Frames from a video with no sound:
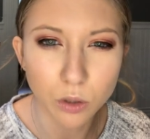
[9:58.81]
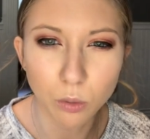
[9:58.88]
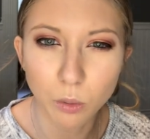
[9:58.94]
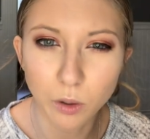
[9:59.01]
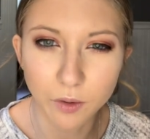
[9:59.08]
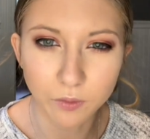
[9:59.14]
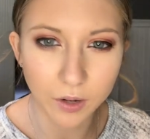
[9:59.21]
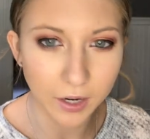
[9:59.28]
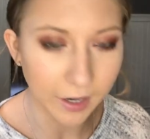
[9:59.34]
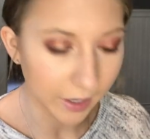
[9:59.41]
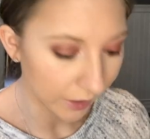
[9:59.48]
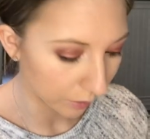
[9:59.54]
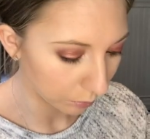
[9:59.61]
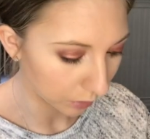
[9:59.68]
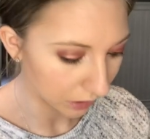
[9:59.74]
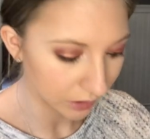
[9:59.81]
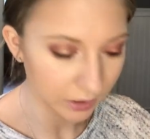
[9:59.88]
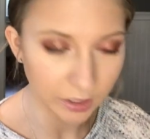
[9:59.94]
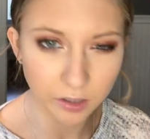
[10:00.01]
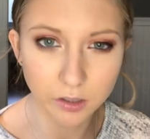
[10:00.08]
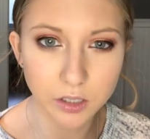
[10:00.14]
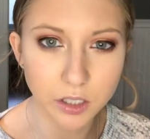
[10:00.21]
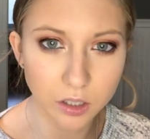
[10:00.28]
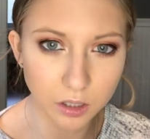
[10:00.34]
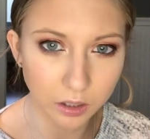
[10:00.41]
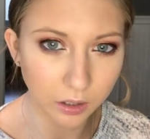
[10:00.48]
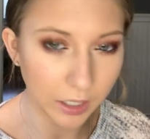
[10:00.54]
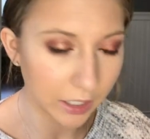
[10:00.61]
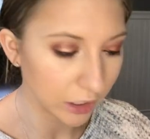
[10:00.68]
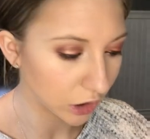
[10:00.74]
or if I add mascara to the
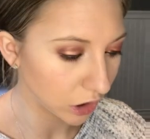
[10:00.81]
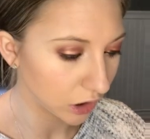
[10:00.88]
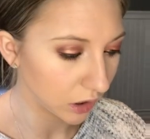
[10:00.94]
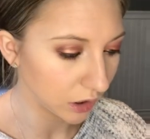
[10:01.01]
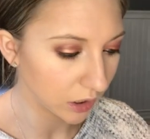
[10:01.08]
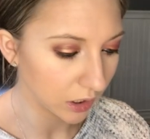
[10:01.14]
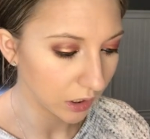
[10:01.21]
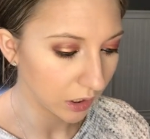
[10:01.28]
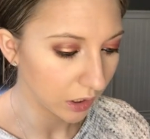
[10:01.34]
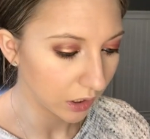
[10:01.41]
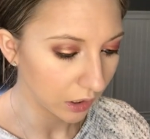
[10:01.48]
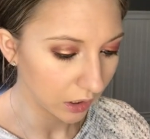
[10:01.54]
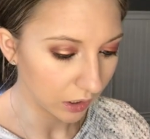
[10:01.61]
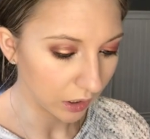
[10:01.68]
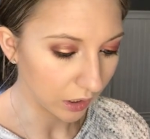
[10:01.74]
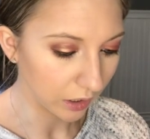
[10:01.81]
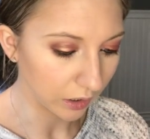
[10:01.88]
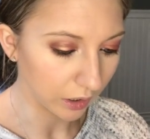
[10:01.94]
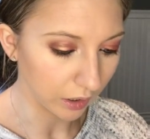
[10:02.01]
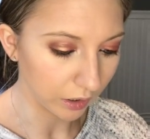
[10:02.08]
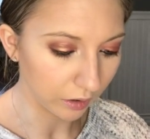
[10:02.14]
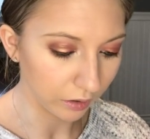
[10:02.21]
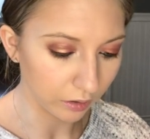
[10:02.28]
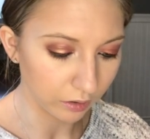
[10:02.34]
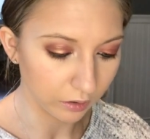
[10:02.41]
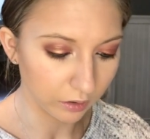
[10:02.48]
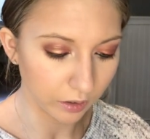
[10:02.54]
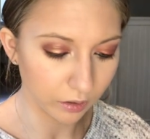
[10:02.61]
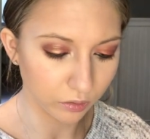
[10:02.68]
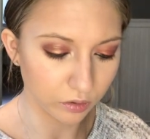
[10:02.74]
lashes, And then
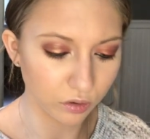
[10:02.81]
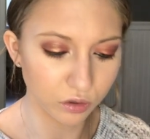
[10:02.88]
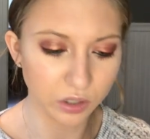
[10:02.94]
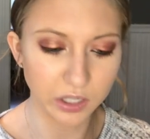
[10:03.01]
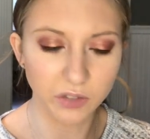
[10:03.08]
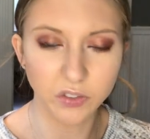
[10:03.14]
I also just have